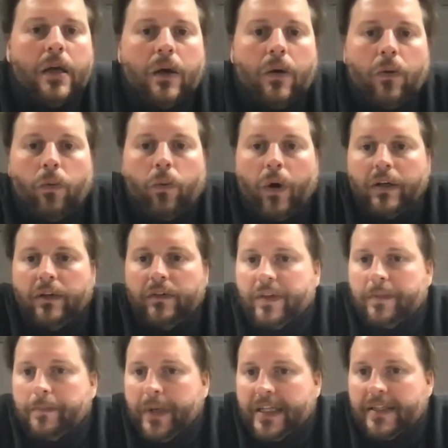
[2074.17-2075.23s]
one of
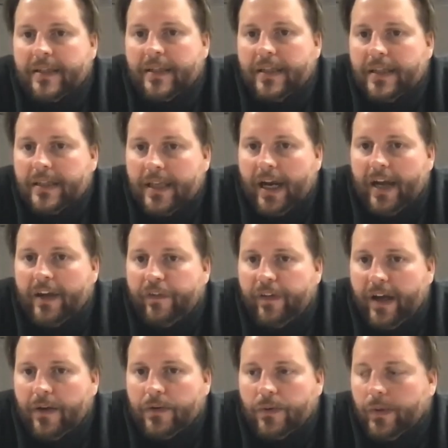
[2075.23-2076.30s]
the best things that I
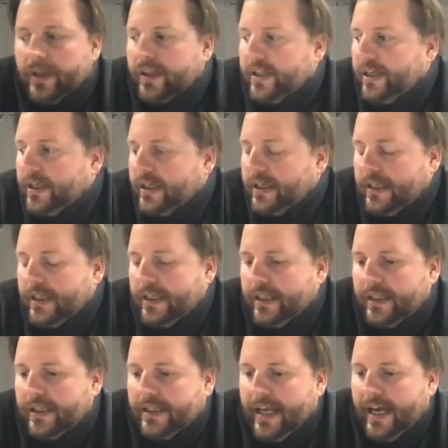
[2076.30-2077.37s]
found with it
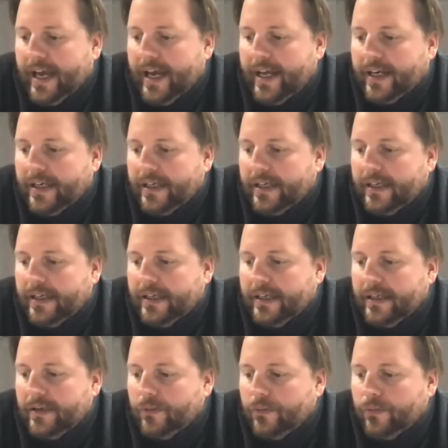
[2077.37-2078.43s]
that
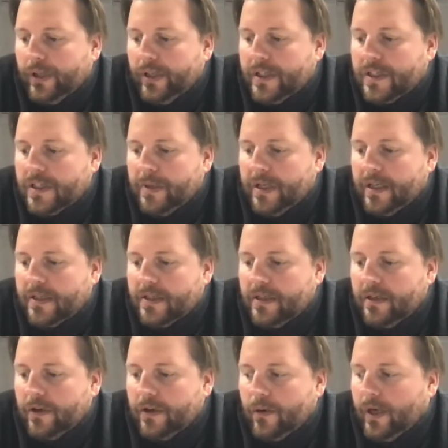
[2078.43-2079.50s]
really speaks
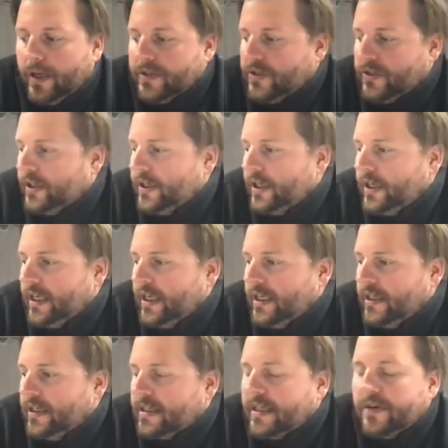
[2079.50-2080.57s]
to your question
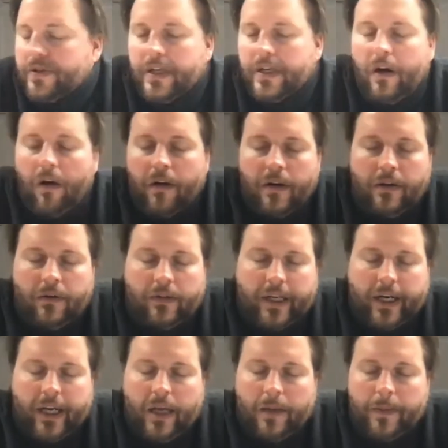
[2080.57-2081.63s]
is there's an article
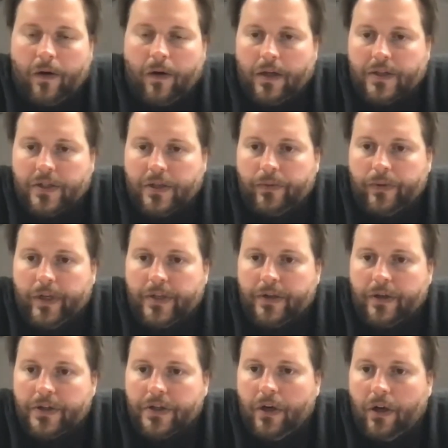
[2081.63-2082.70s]
that I came across in
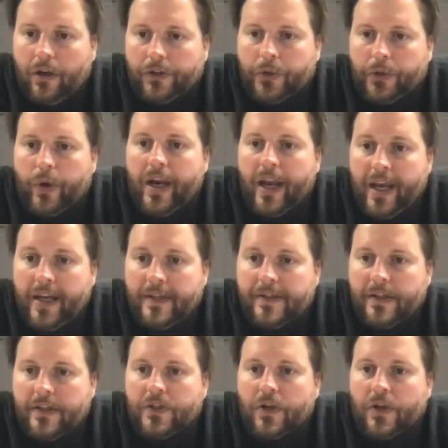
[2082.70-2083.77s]
research called Grenades
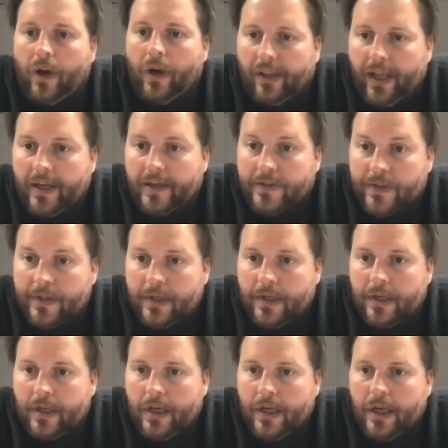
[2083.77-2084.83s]
in Toyland.
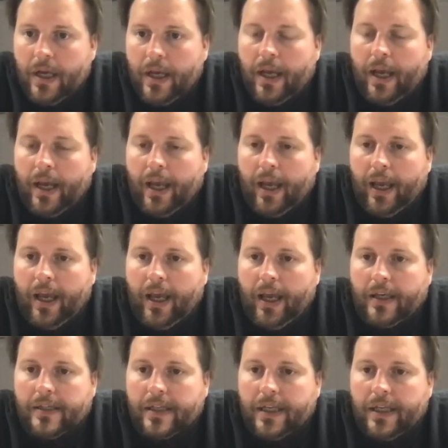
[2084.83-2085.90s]

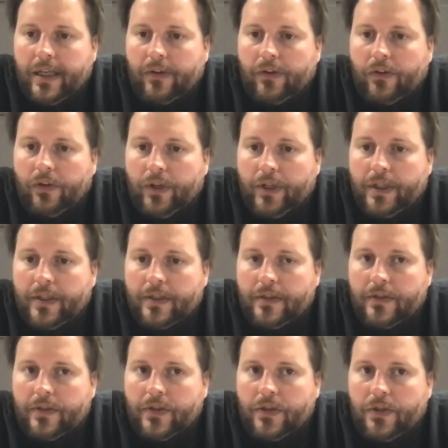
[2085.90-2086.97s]
And it looked
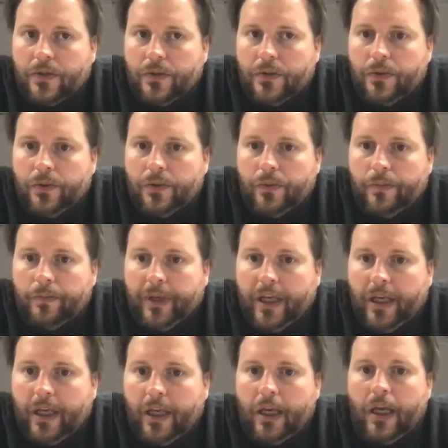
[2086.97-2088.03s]
to
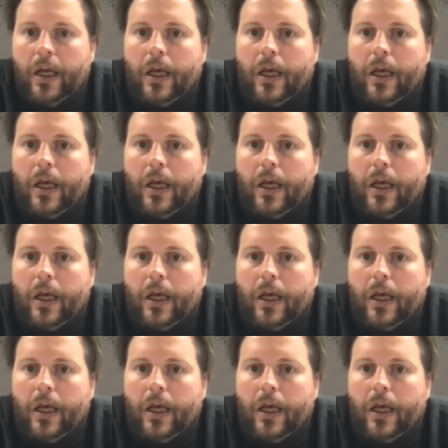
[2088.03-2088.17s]
be